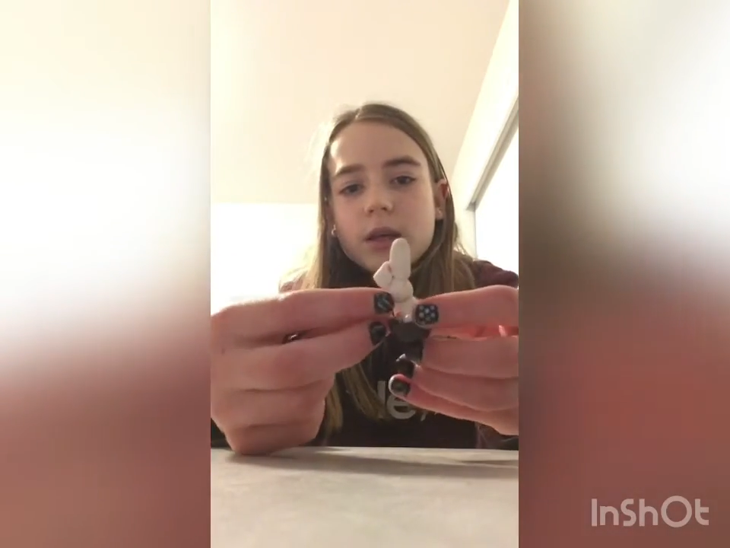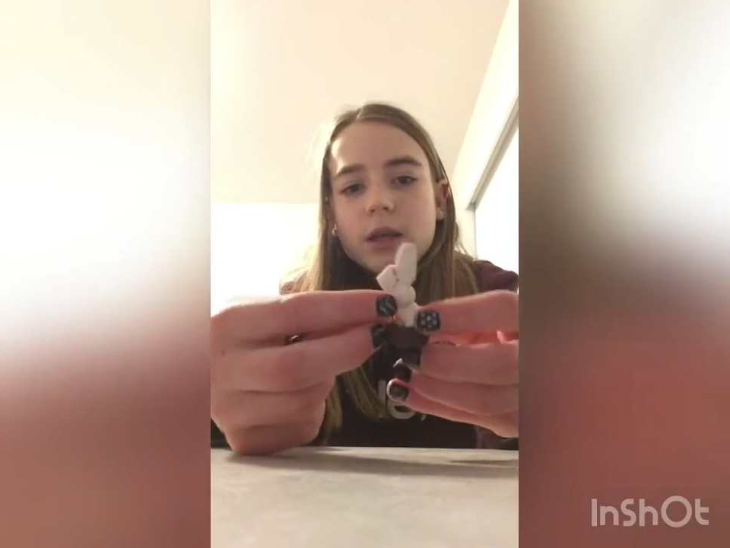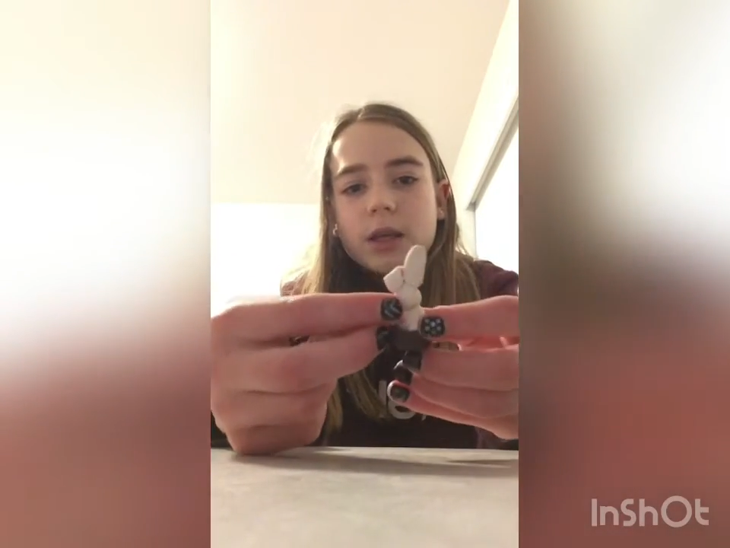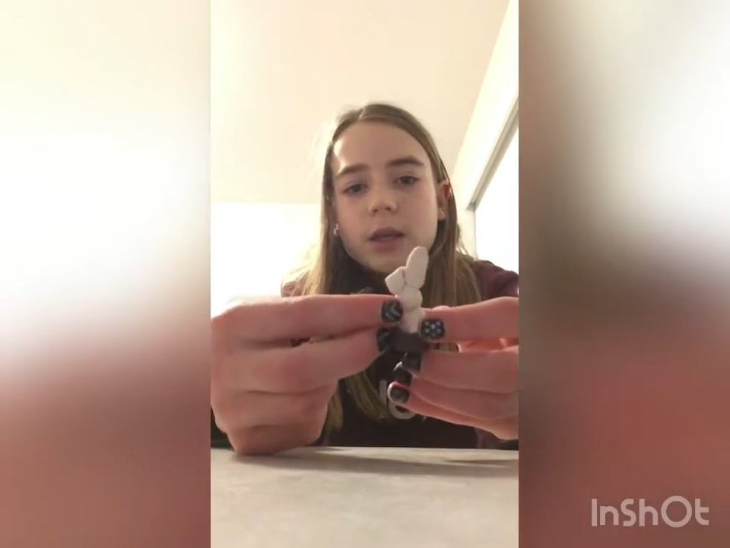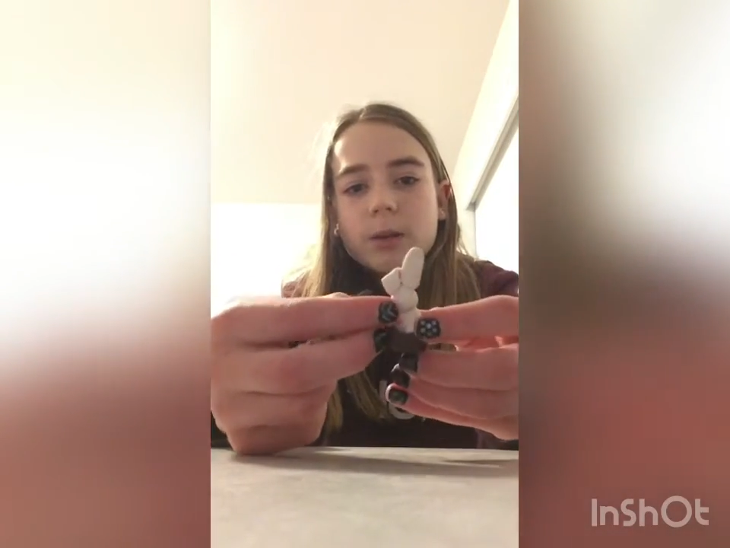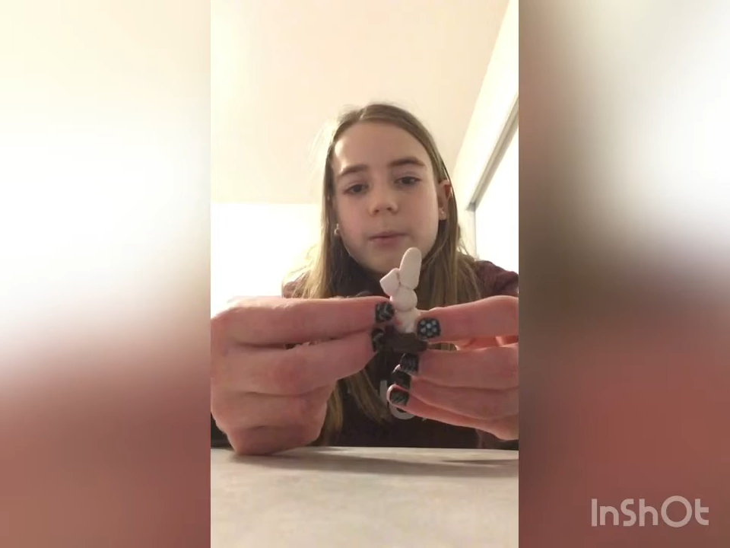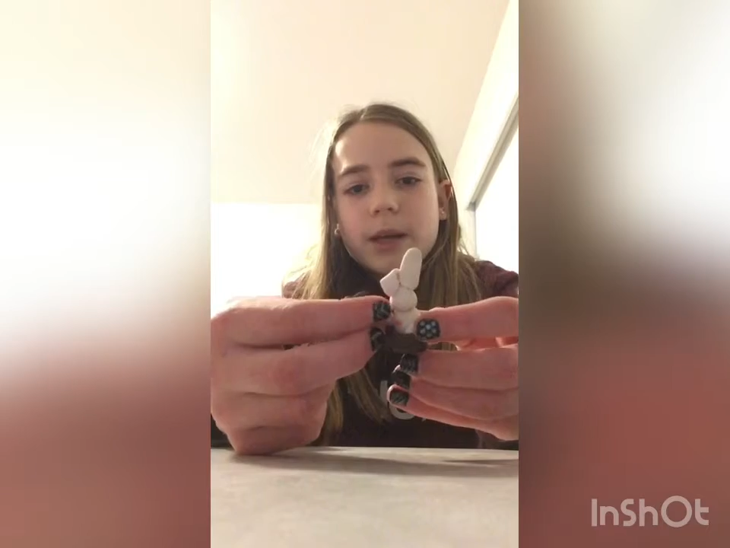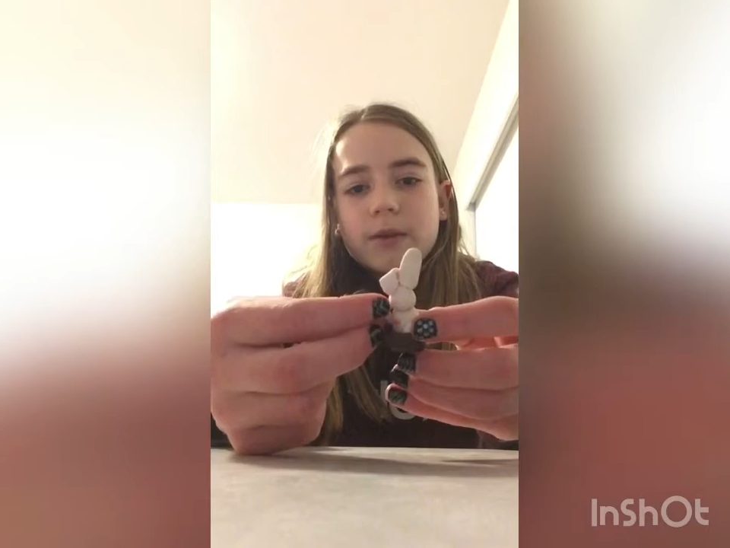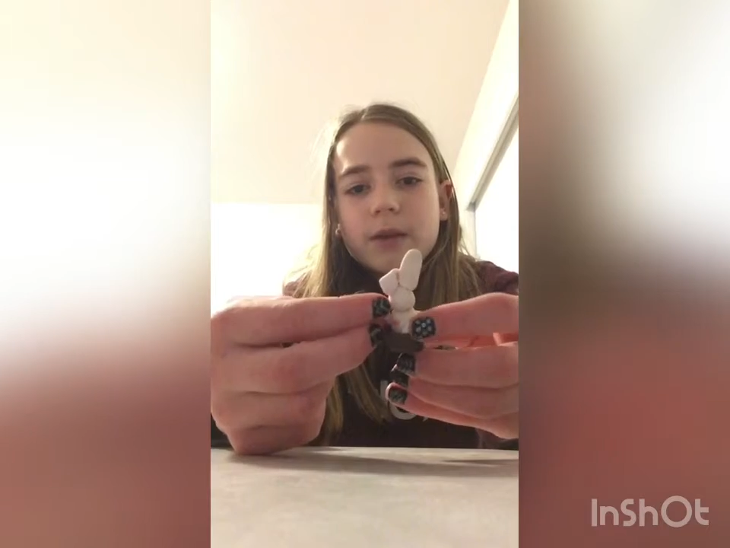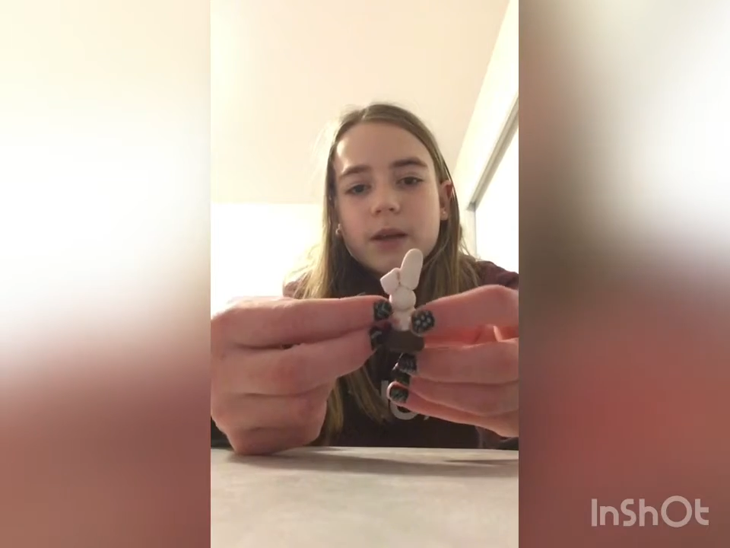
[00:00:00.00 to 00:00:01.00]
in the
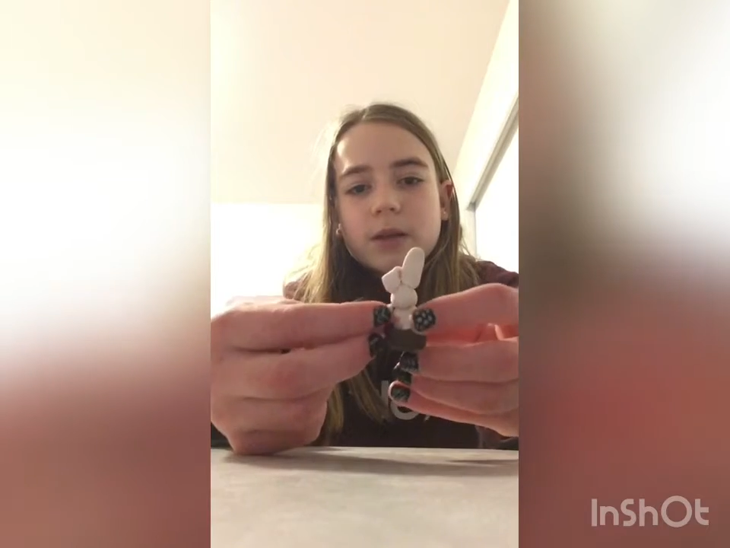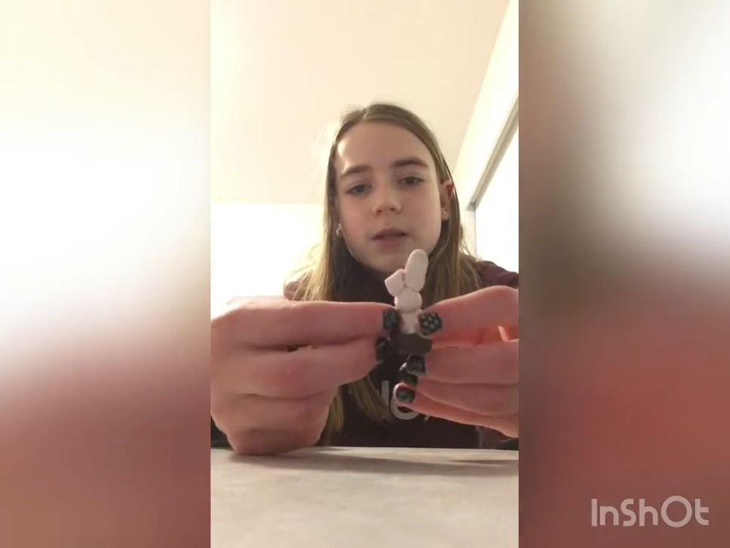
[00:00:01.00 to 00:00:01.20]
basket.